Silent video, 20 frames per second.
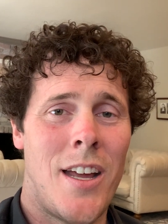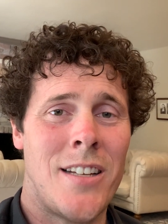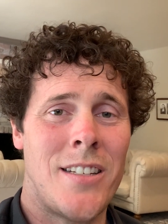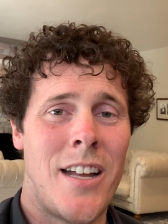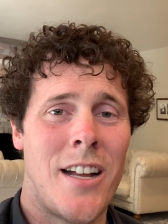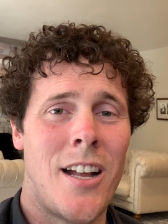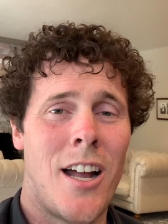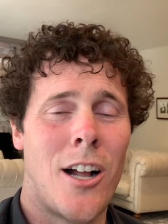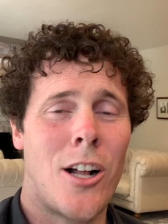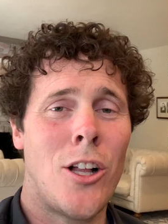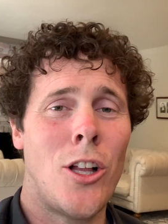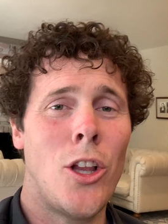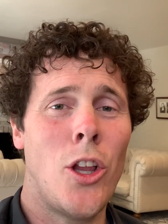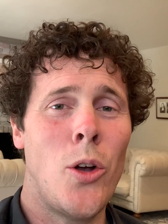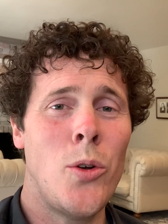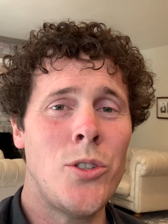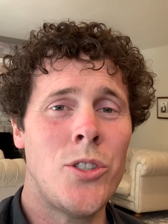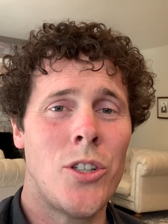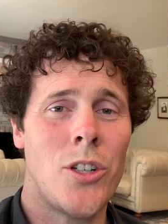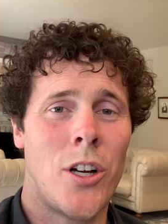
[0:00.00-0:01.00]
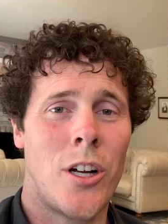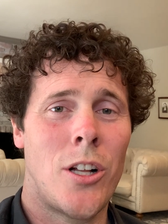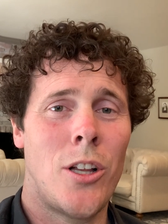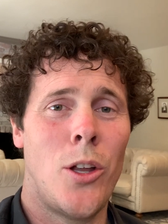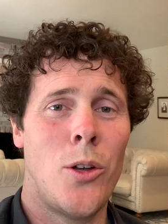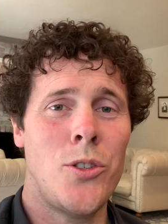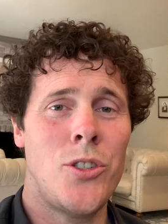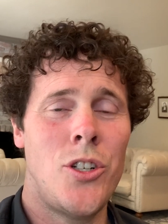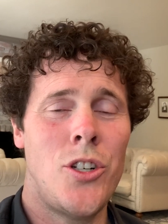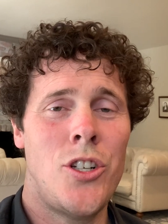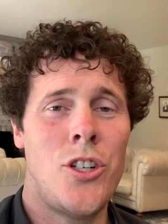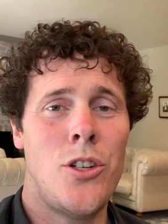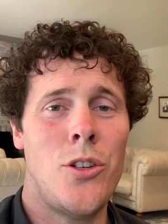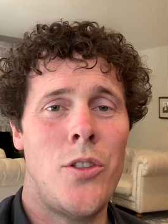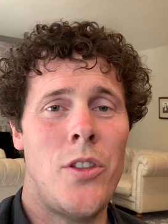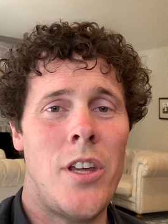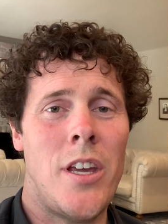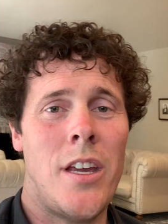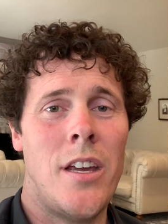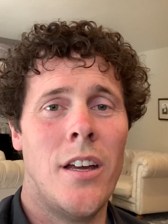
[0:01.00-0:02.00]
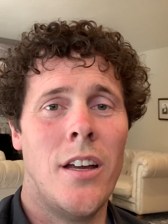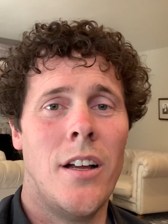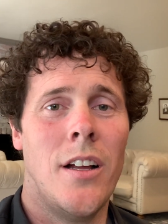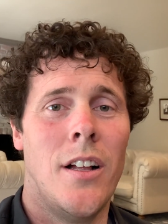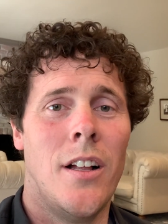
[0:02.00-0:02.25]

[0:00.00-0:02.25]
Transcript: As I got closer and closer to the